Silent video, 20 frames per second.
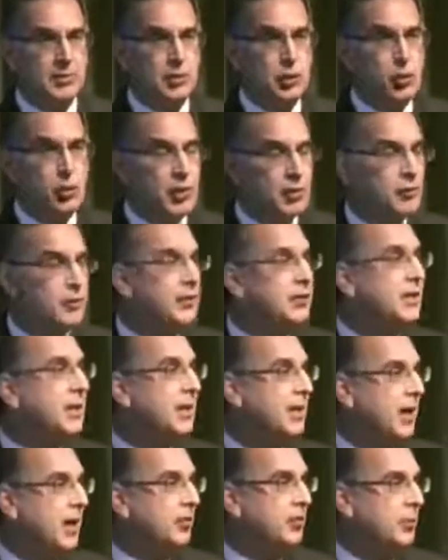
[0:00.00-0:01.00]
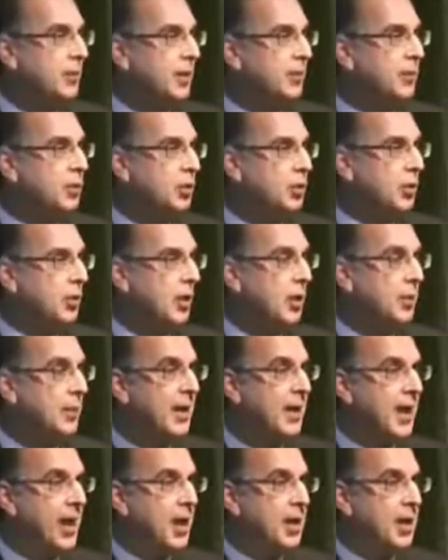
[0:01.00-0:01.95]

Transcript: 250,000 people showed up.